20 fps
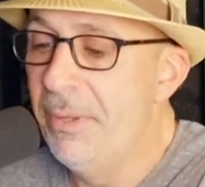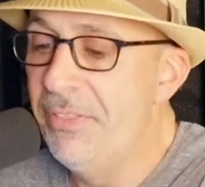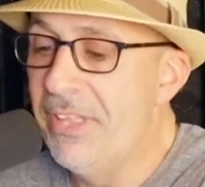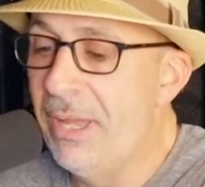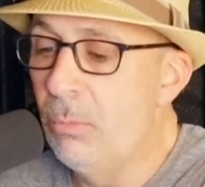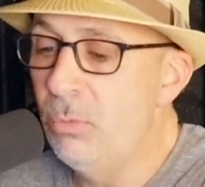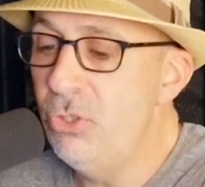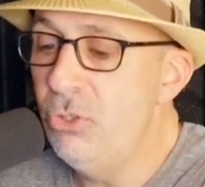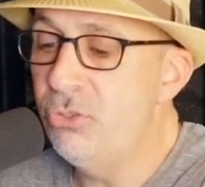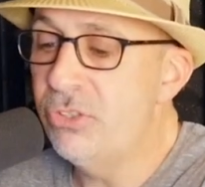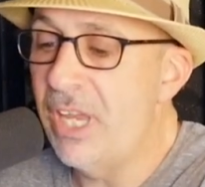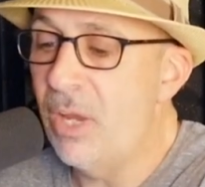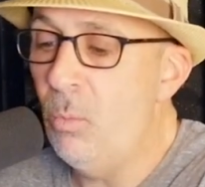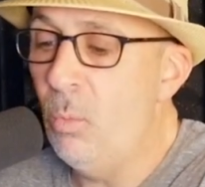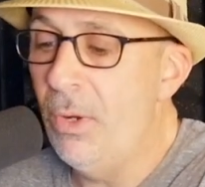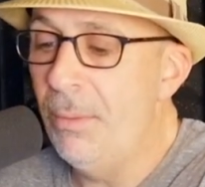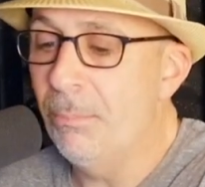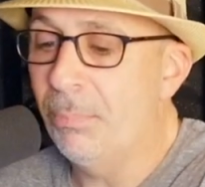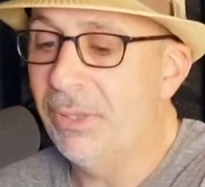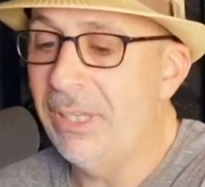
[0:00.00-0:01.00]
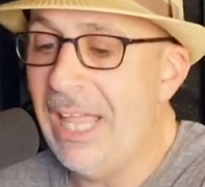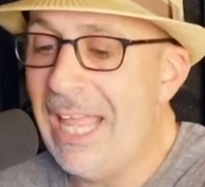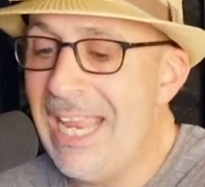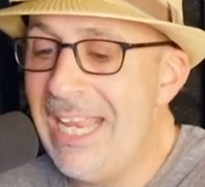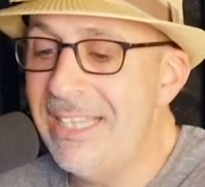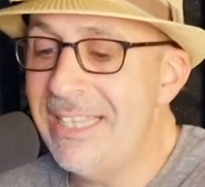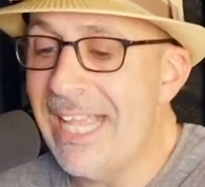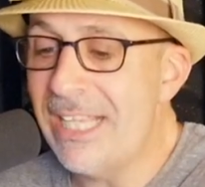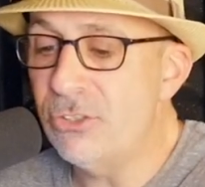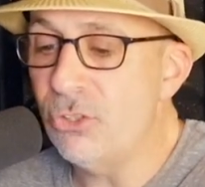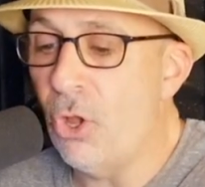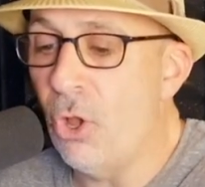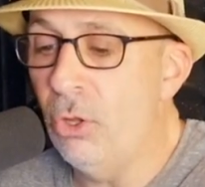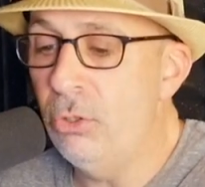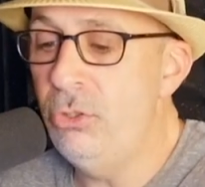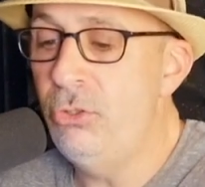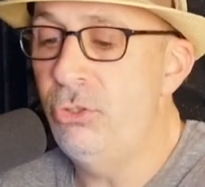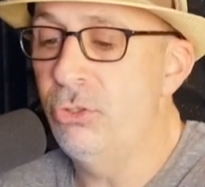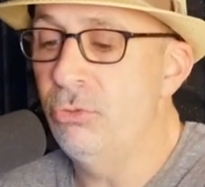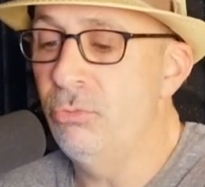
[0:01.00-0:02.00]
But then when you say when playing, that's all
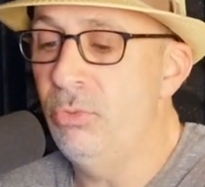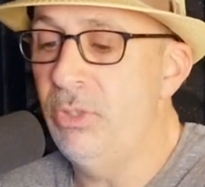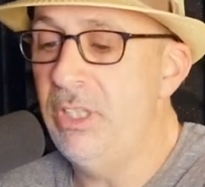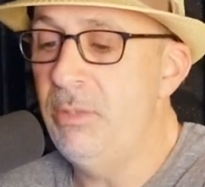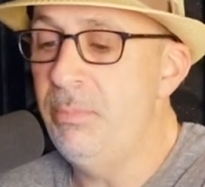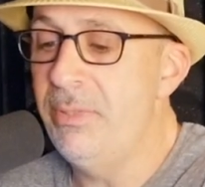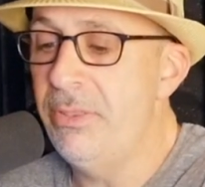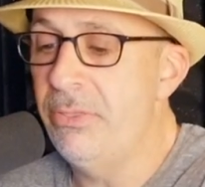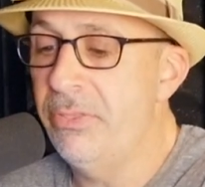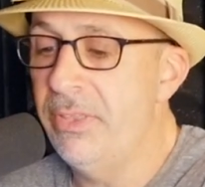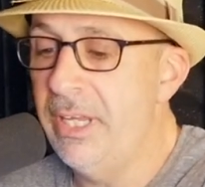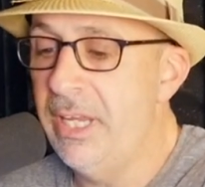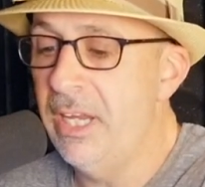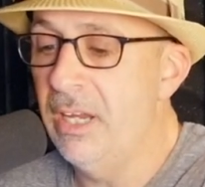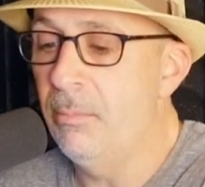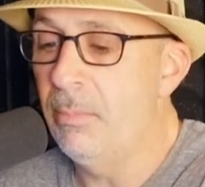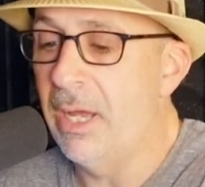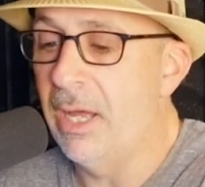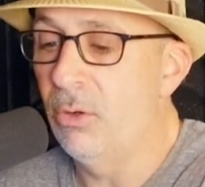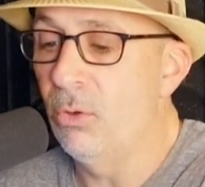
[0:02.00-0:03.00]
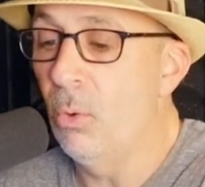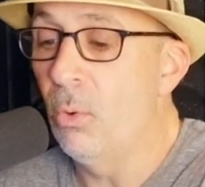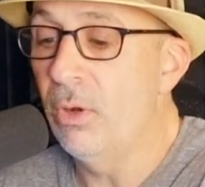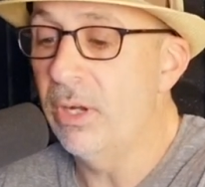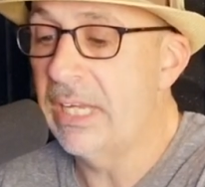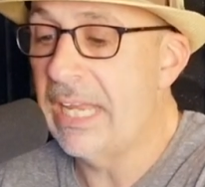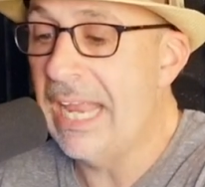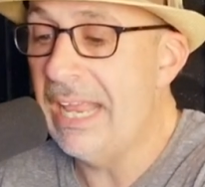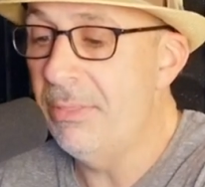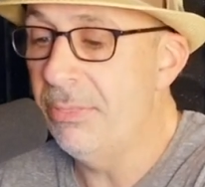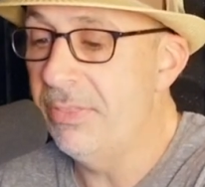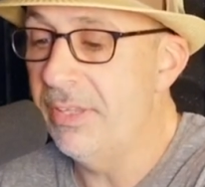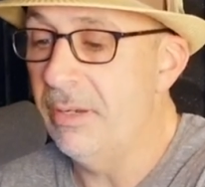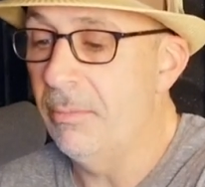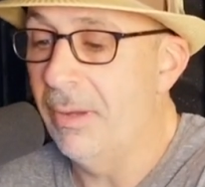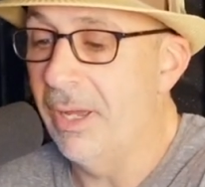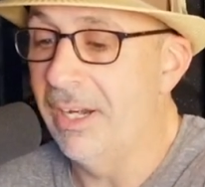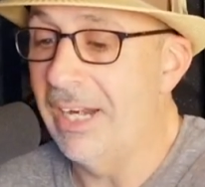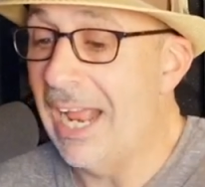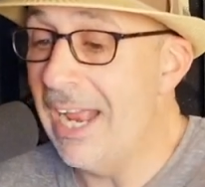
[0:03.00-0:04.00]
you should really be thinking about or can think
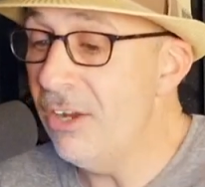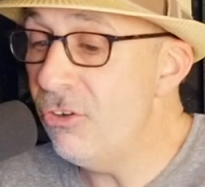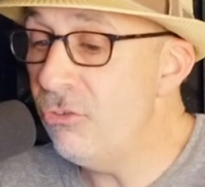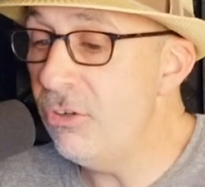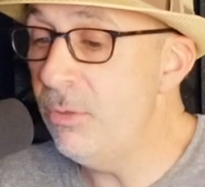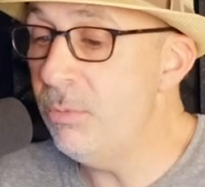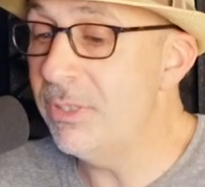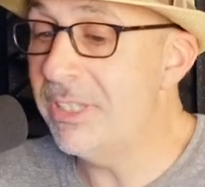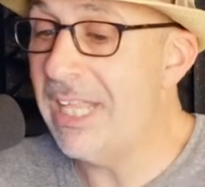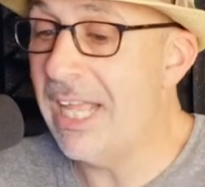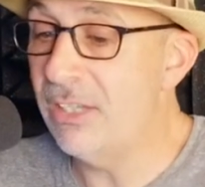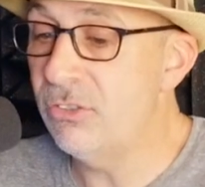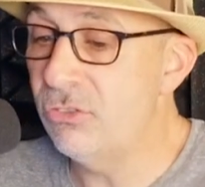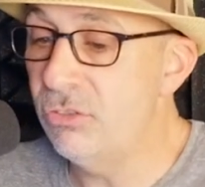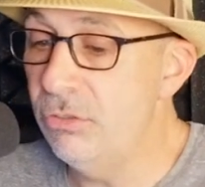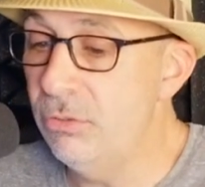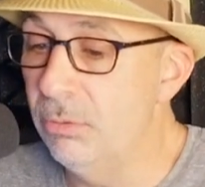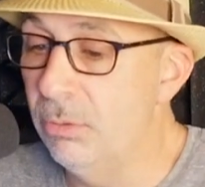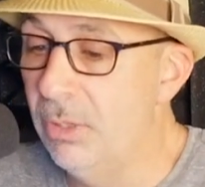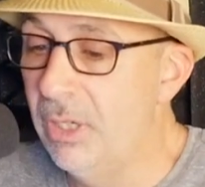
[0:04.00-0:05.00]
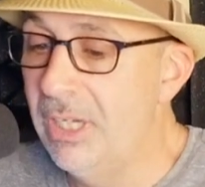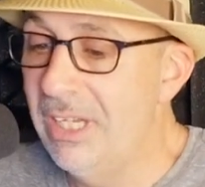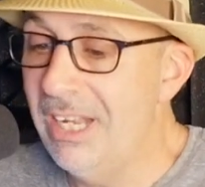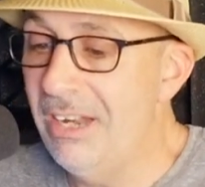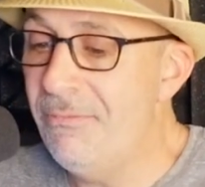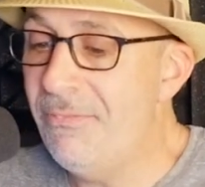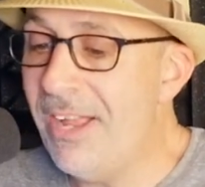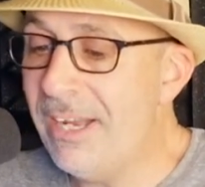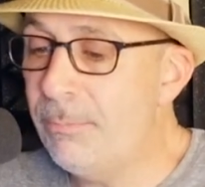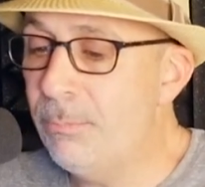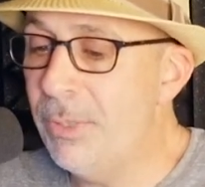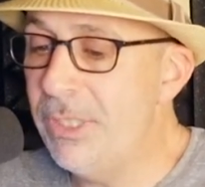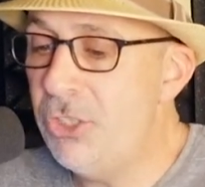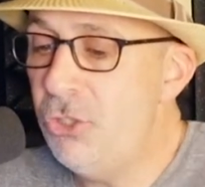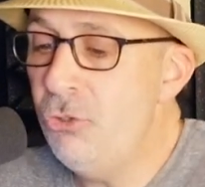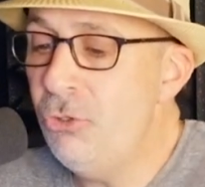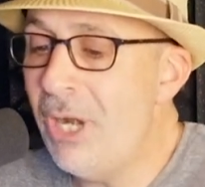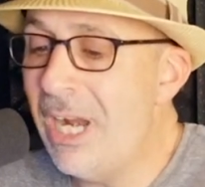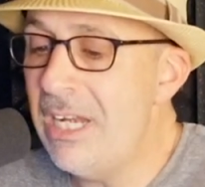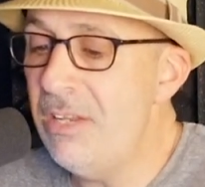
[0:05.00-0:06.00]
about. I agree with that too. In fact, but
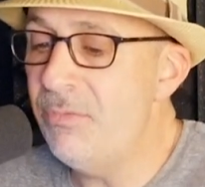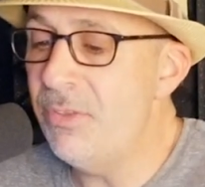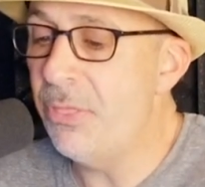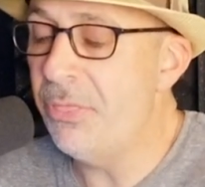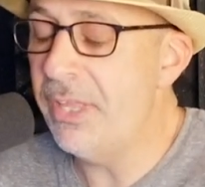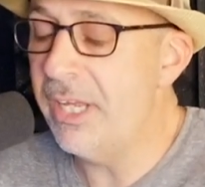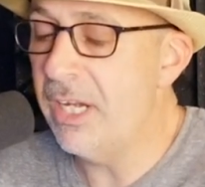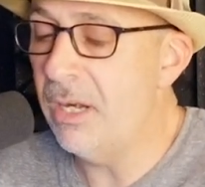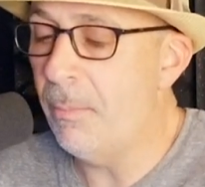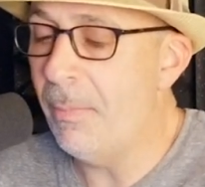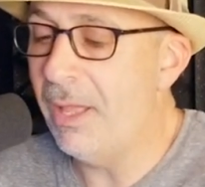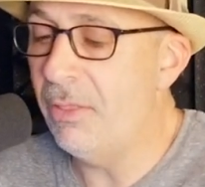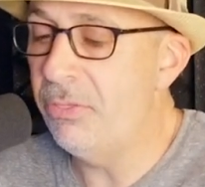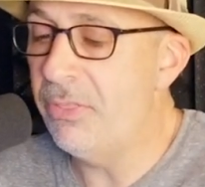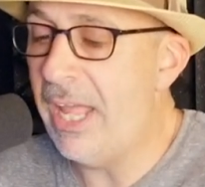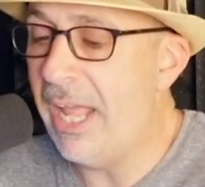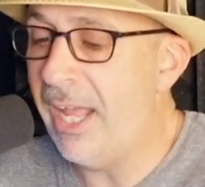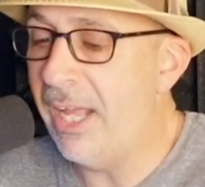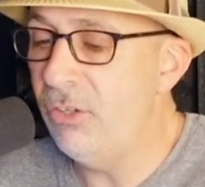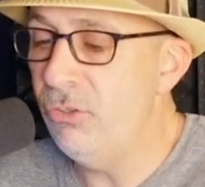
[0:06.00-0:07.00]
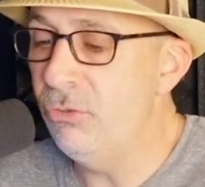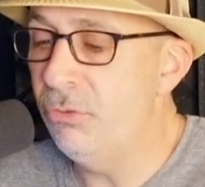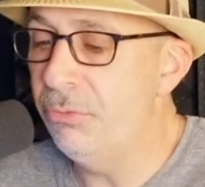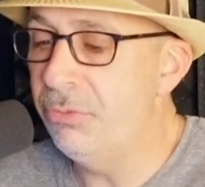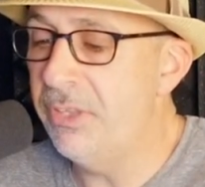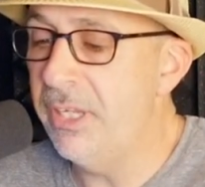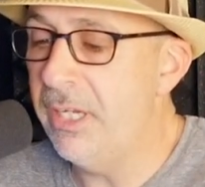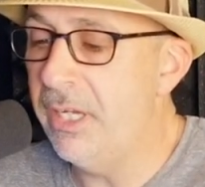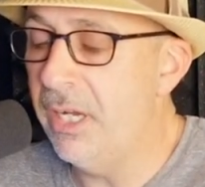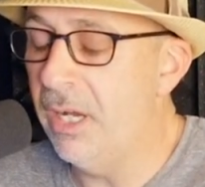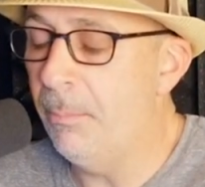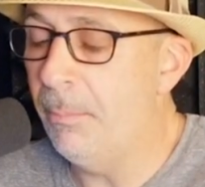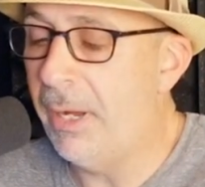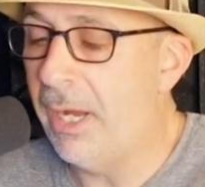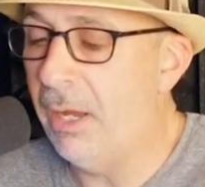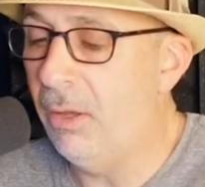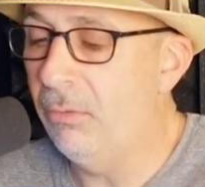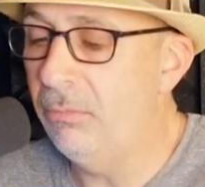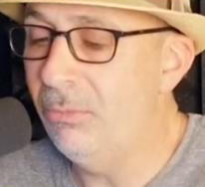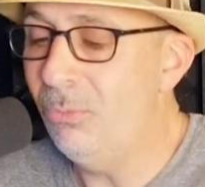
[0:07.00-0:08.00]
you're not even thinking about that. You're thinking
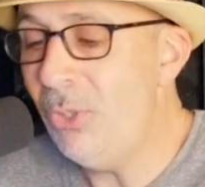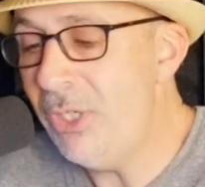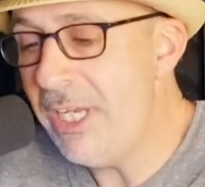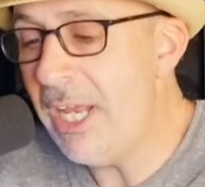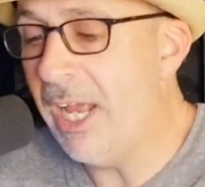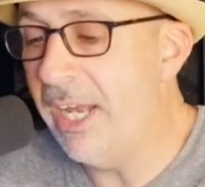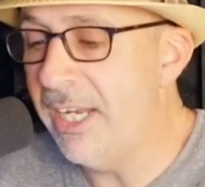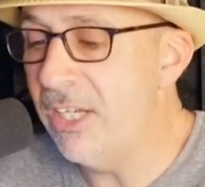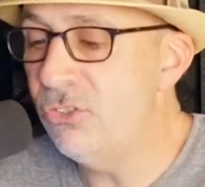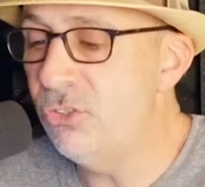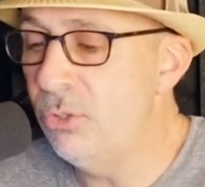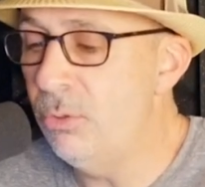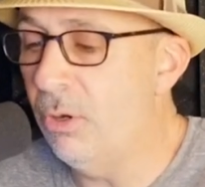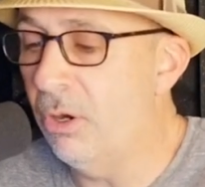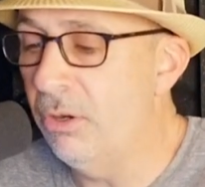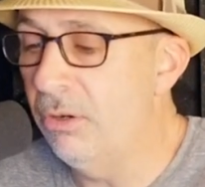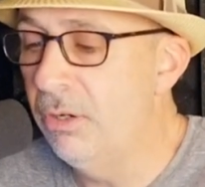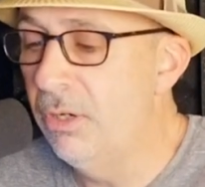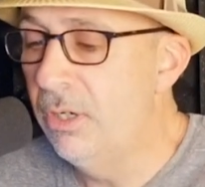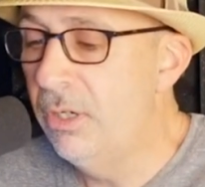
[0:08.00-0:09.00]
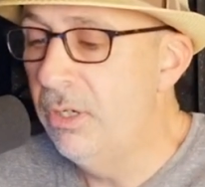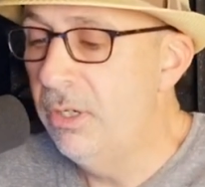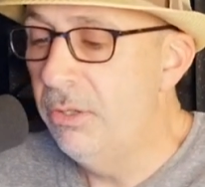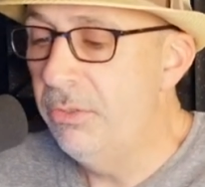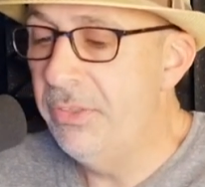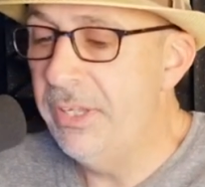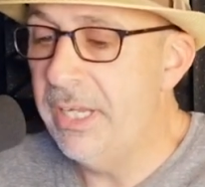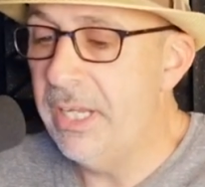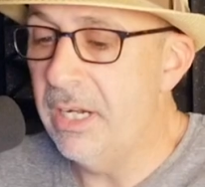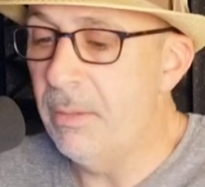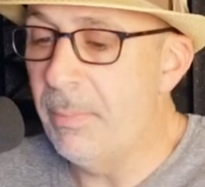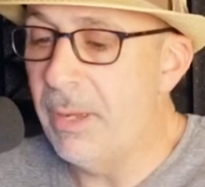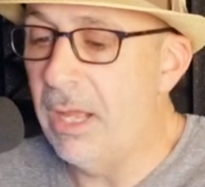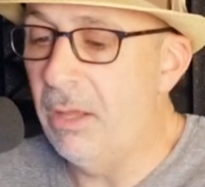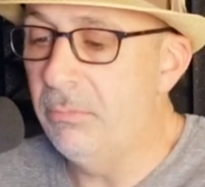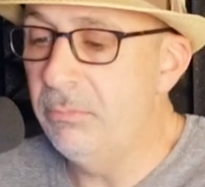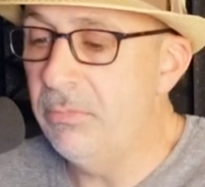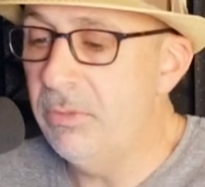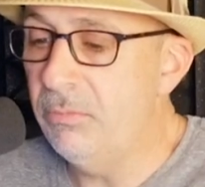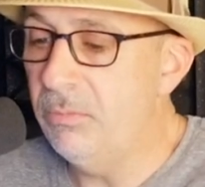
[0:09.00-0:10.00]
about, well, yeah, I guess you are thinking
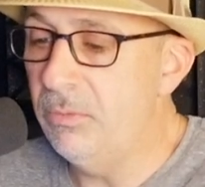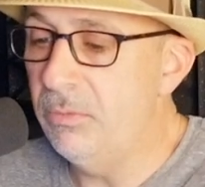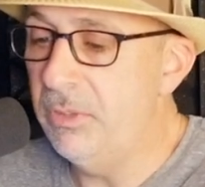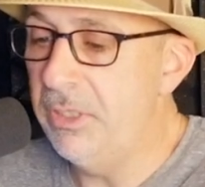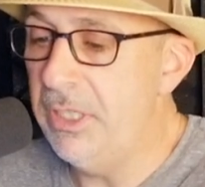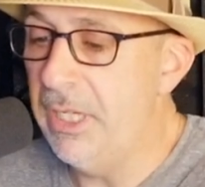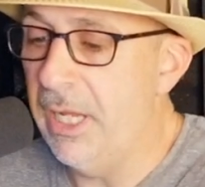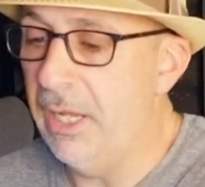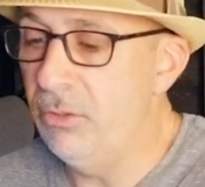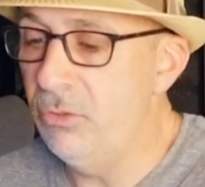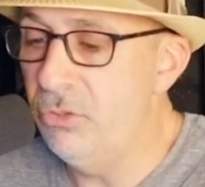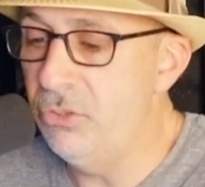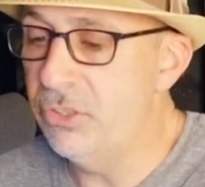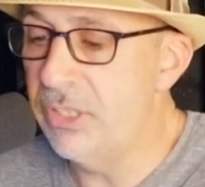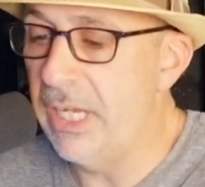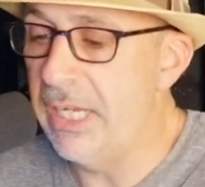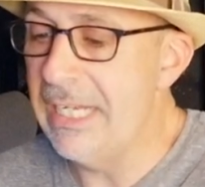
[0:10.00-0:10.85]
about, you say